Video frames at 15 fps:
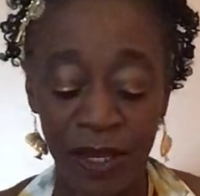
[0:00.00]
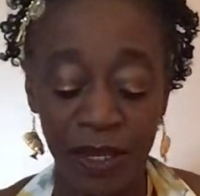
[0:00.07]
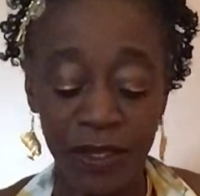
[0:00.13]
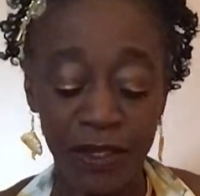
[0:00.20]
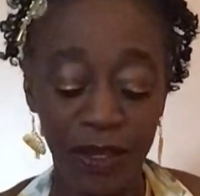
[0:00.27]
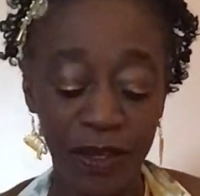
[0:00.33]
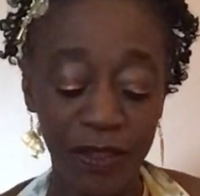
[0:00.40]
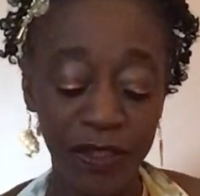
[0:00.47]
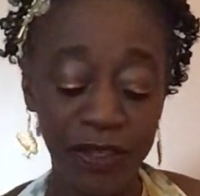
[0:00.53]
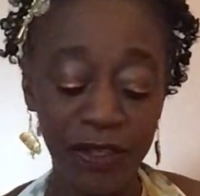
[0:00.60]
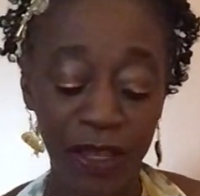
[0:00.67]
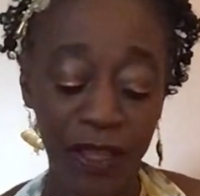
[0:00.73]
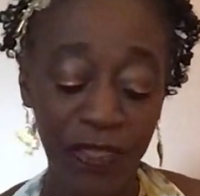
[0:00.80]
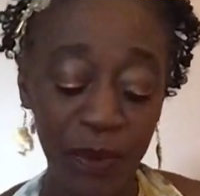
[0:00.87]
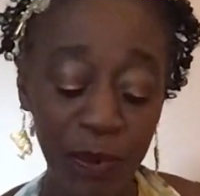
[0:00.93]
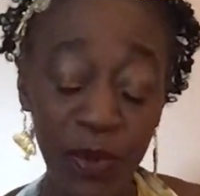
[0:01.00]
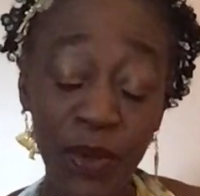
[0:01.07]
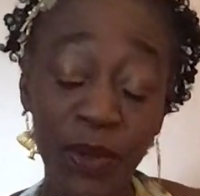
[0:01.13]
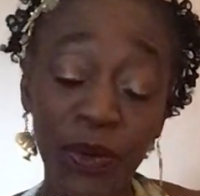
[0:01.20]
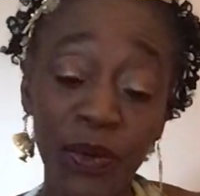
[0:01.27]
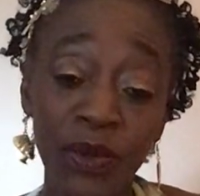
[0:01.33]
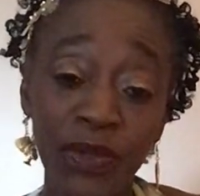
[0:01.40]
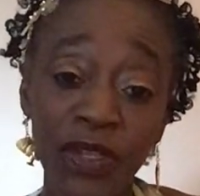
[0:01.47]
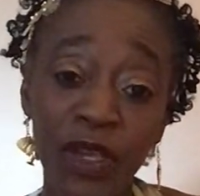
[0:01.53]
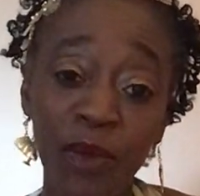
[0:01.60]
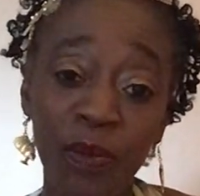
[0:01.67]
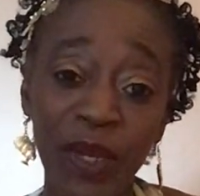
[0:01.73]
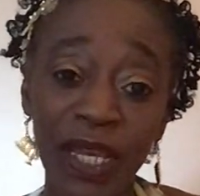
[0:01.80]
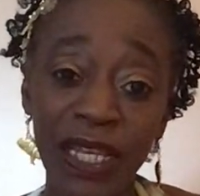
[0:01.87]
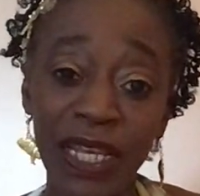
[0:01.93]
So the sun and the moon also
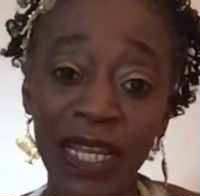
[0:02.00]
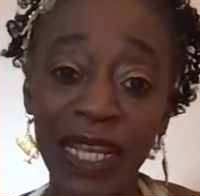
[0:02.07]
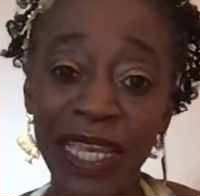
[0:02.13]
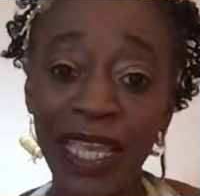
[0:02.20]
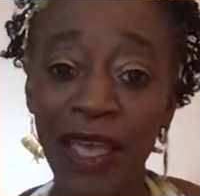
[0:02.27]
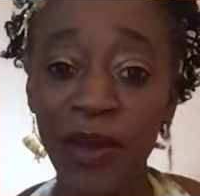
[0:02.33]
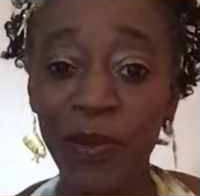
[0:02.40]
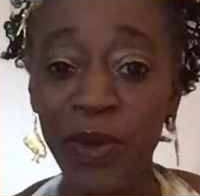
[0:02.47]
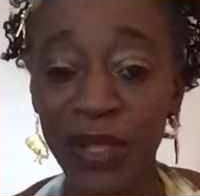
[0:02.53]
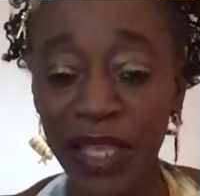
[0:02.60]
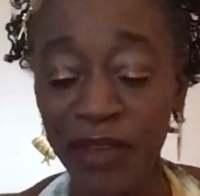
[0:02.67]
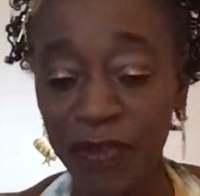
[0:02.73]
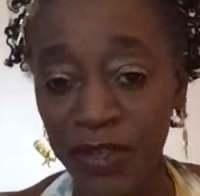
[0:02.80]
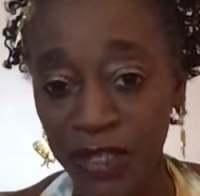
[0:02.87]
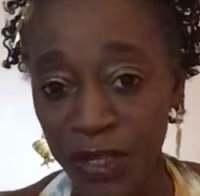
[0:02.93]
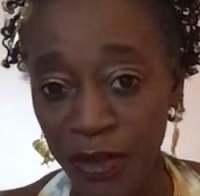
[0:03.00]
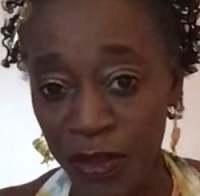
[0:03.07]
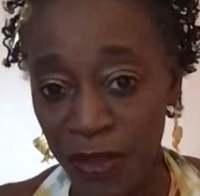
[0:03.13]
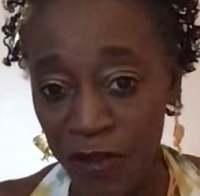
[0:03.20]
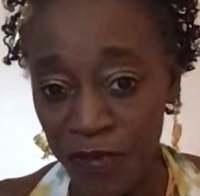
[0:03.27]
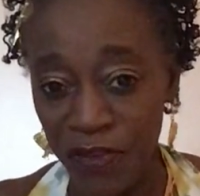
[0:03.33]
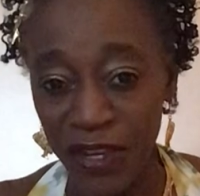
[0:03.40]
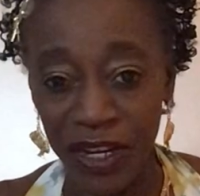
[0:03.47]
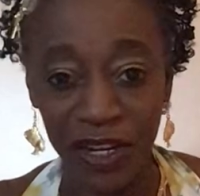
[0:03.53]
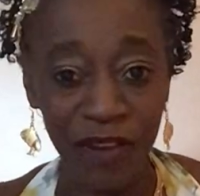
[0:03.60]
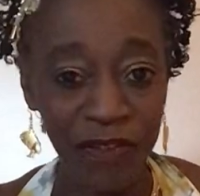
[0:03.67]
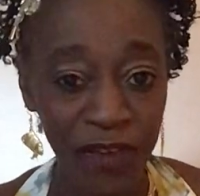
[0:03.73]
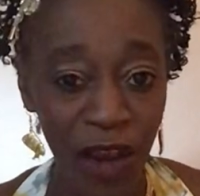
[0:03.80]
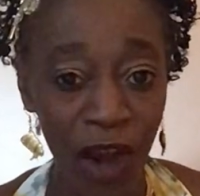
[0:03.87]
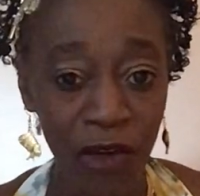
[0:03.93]
being in Leo will give us a feeling
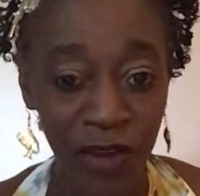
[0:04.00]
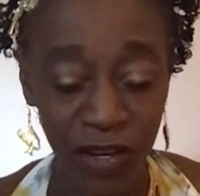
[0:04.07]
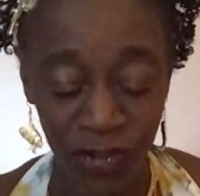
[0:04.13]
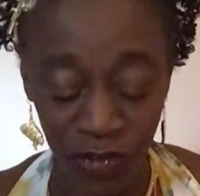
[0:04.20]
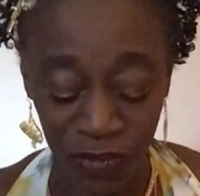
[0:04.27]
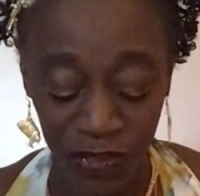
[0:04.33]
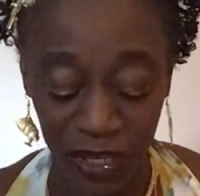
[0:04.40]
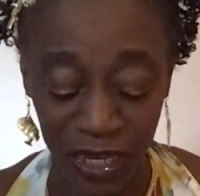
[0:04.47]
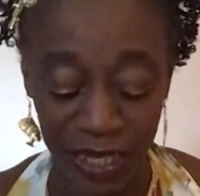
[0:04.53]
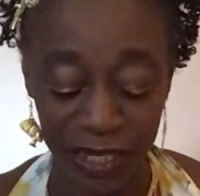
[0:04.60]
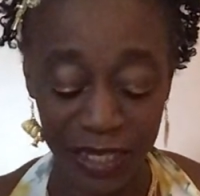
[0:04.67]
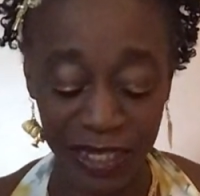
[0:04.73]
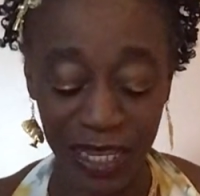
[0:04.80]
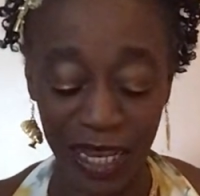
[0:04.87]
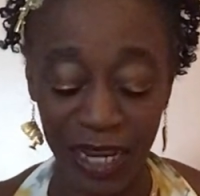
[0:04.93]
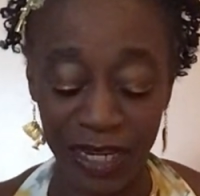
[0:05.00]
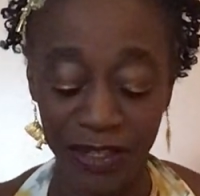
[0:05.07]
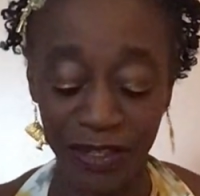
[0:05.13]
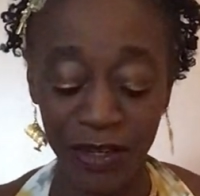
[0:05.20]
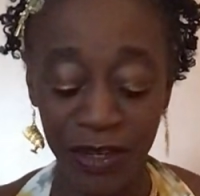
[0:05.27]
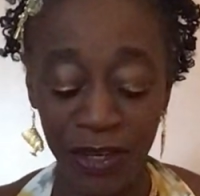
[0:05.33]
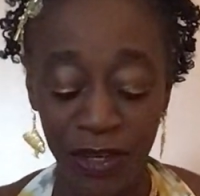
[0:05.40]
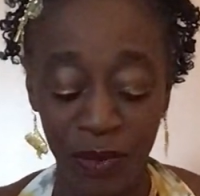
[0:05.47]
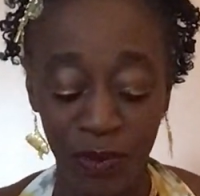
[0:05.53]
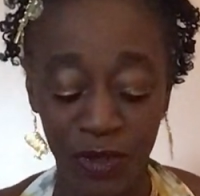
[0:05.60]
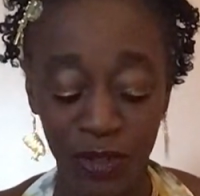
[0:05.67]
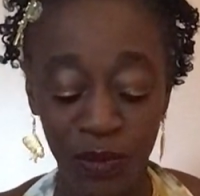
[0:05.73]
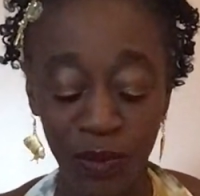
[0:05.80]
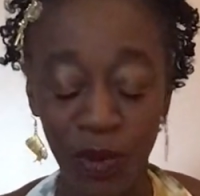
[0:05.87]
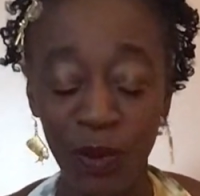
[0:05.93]
of courage on the inside, which
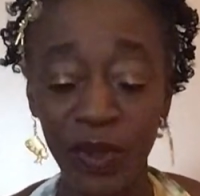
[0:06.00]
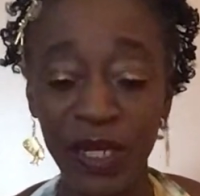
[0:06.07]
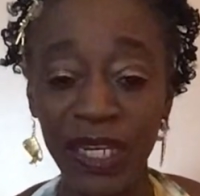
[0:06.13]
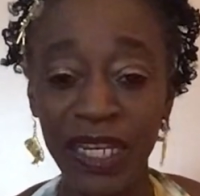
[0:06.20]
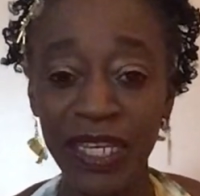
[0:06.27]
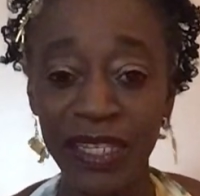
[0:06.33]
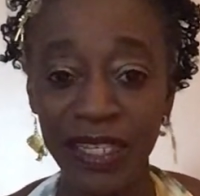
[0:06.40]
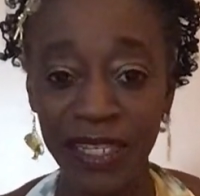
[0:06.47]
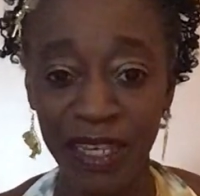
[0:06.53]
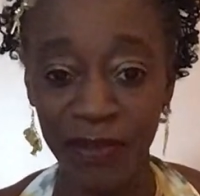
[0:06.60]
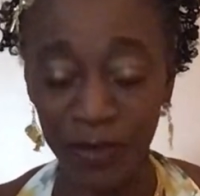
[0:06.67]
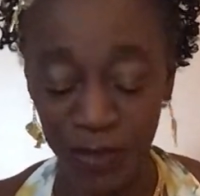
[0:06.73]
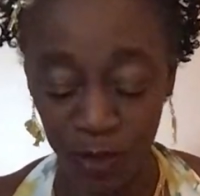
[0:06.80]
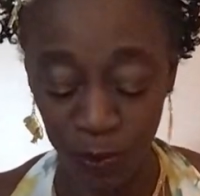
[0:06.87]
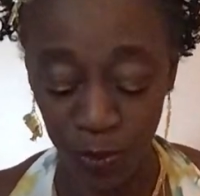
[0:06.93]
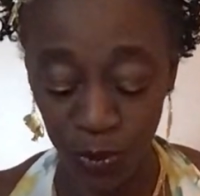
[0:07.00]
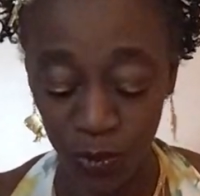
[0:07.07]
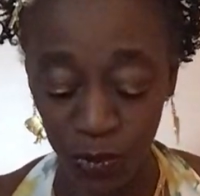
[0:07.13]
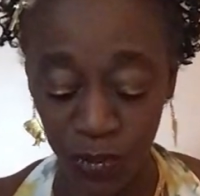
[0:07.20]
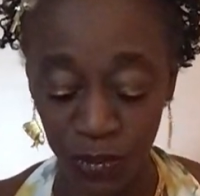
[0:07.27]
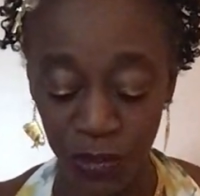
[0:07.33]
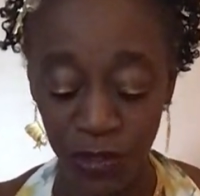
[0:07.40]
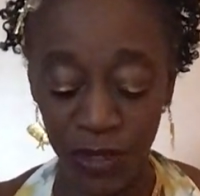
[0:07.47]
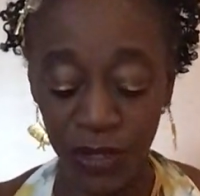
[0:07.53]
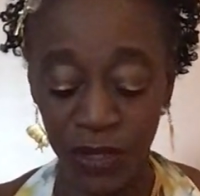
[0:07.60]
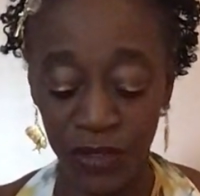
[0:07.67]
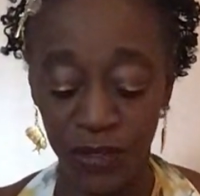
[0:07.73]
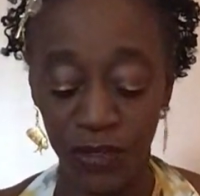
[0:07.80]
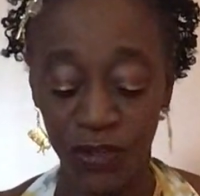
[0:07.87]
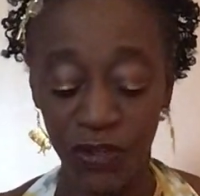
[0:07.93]
is what we need to give us a push
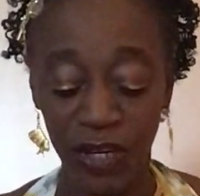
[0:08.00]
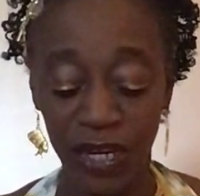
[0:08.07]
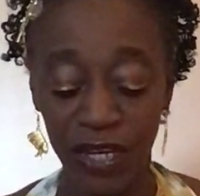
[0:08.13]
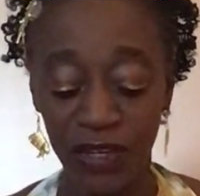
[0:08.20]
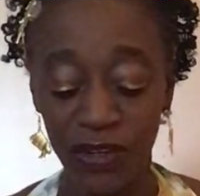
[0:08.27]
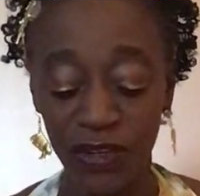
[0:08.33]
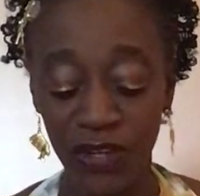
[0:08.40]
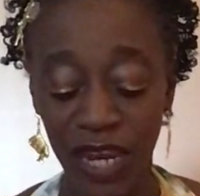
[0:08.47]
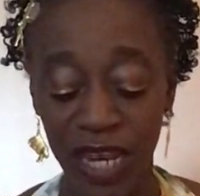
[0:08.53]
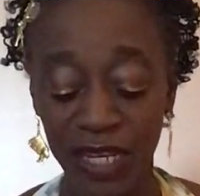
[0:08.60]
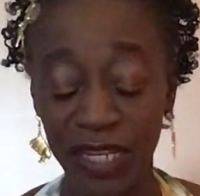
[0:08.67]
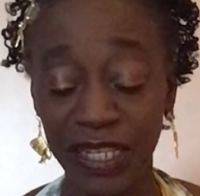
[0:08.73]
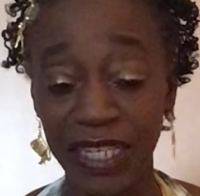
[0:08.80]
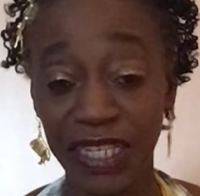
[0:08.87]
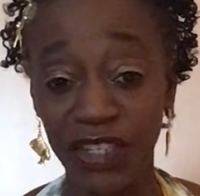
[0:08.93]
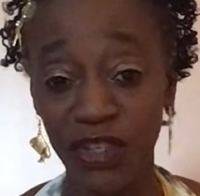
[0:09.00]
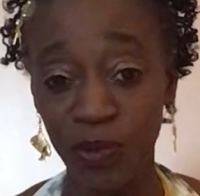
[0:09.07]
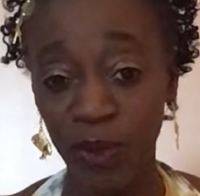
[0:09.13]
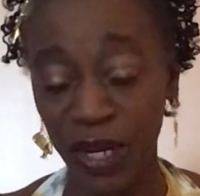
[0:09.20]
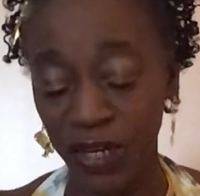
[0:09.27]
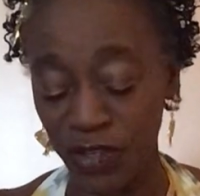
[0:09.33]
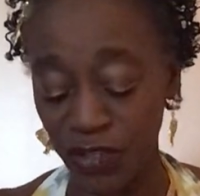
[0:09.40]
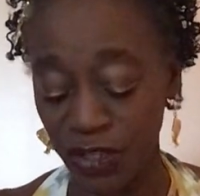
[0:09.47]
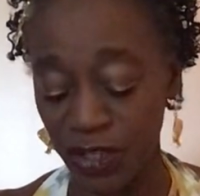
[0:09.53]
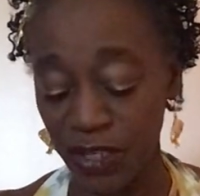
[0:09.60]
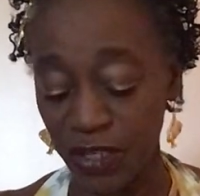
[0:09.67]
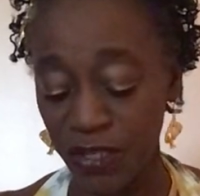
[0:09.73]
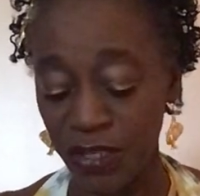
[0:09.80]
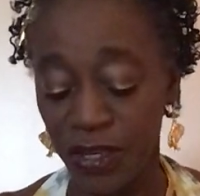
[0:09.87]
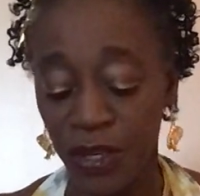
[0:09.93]
to change any
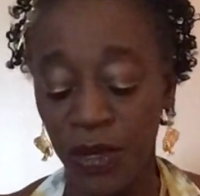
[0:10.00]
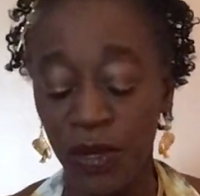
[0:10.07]
situations.